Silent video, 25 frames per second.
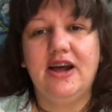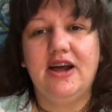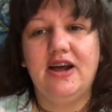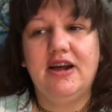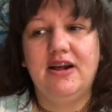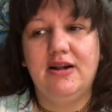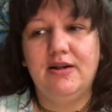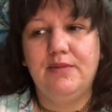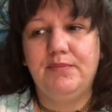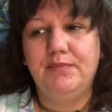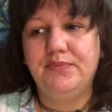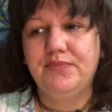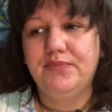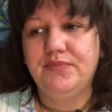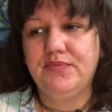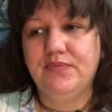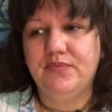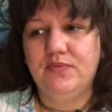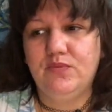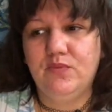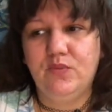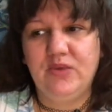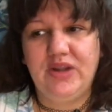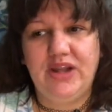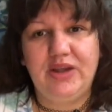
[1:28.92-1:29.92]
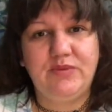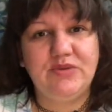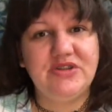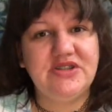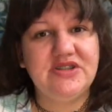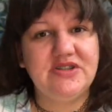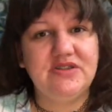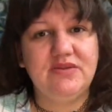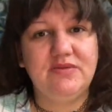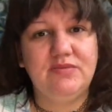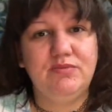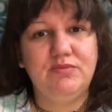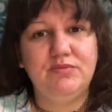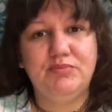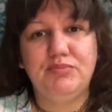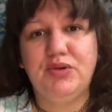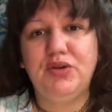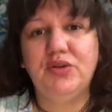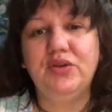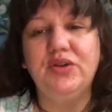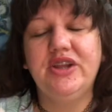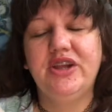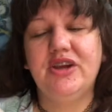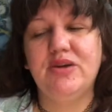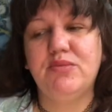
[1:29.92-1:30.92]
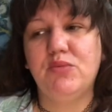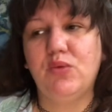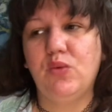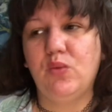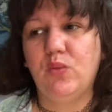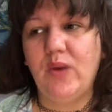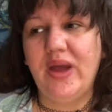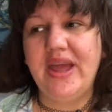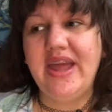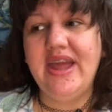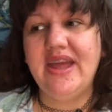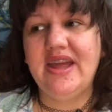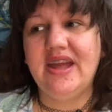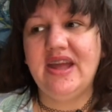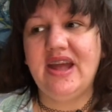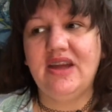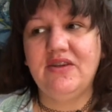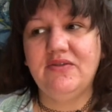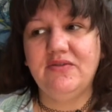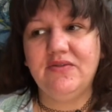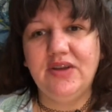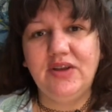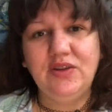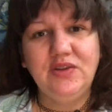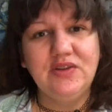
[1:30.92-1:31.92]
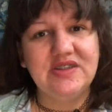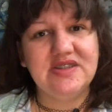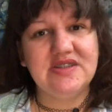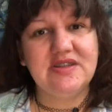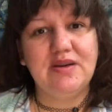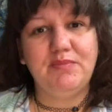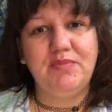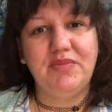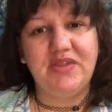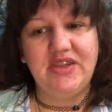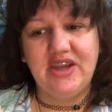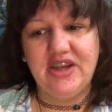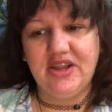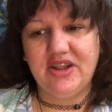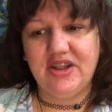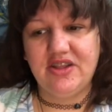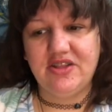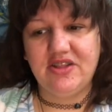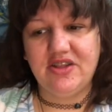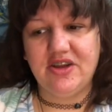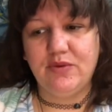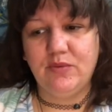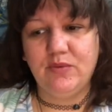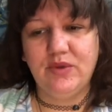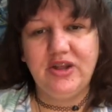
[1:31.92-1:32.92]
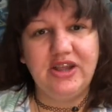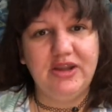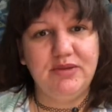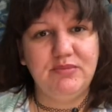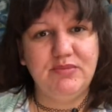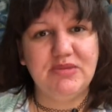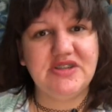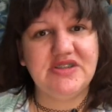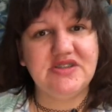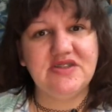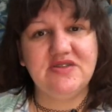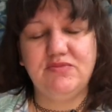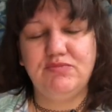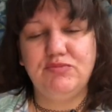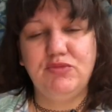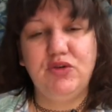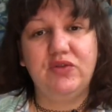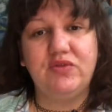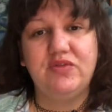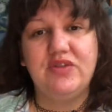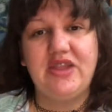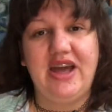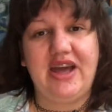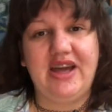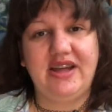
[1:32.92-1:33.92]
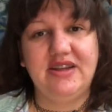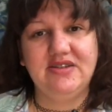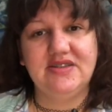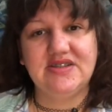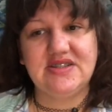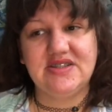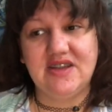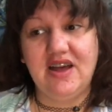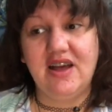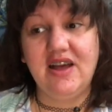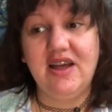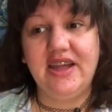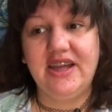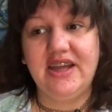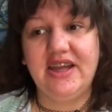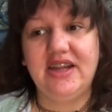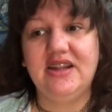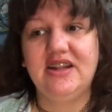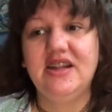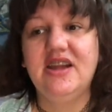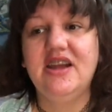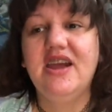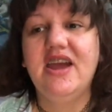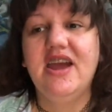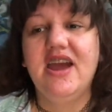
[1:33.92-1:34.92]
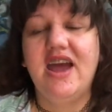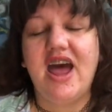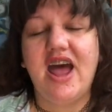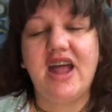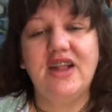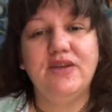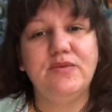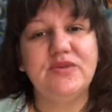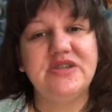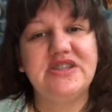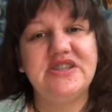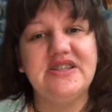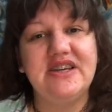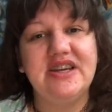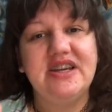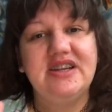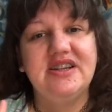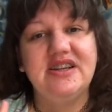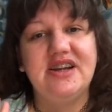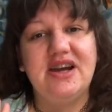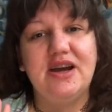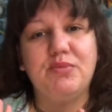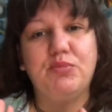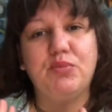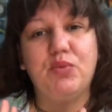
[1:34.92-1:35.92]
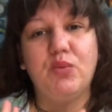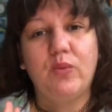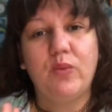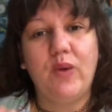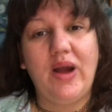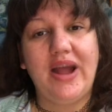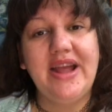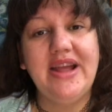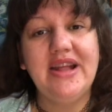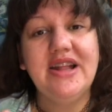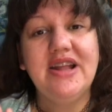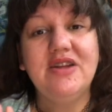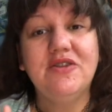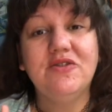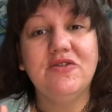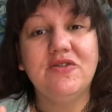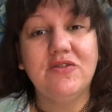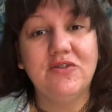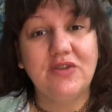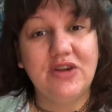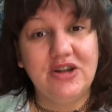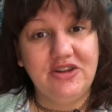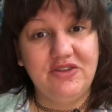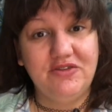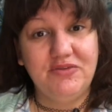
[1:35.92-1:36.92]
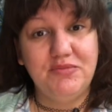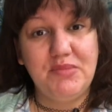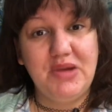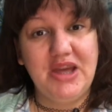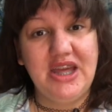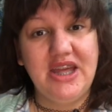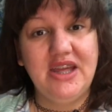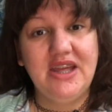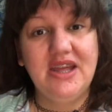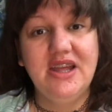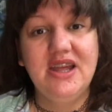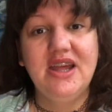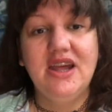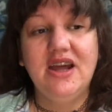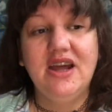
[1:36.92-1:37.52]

when I was pulling them away, I felt something, and I thought, well, I must have moved that sign, and it was standing up right in front of me.